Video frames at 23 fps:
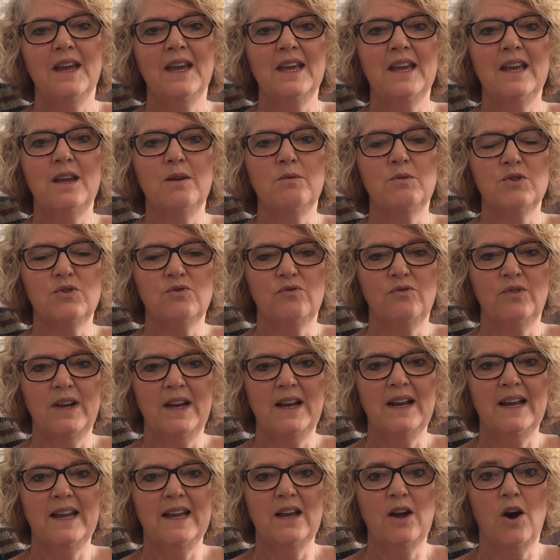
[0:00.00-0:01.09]
he was
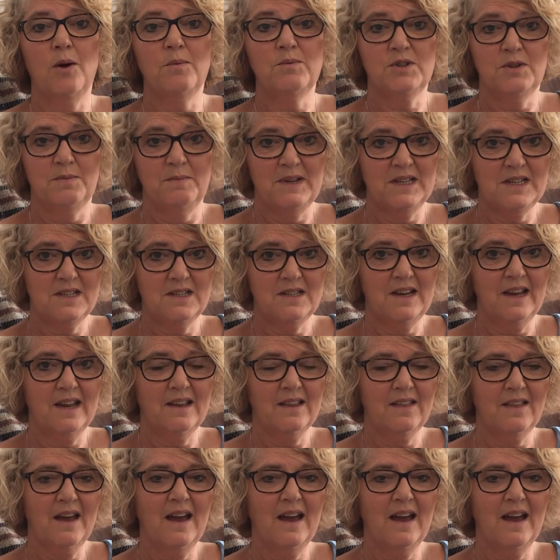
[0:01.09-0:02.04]
really optimistic